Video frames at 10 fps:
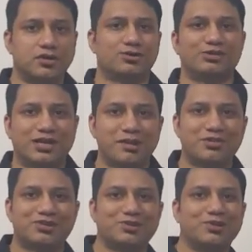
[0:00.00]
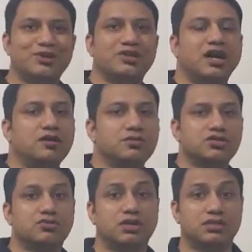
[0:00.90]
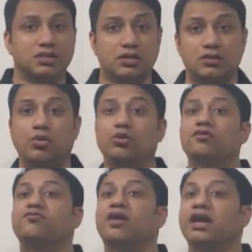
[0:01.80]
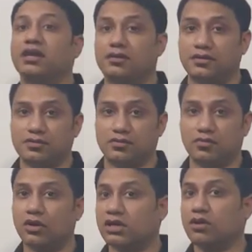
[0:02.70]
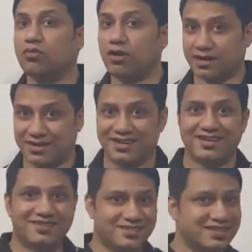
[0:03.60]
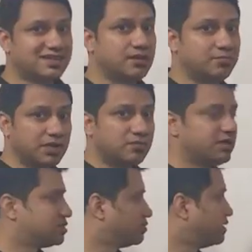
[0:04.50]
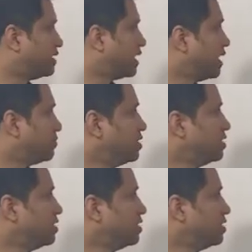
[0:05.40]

going to the chemist or going to the hardware store, and then they don't find what they want. Okay, it's a complete waste of their time.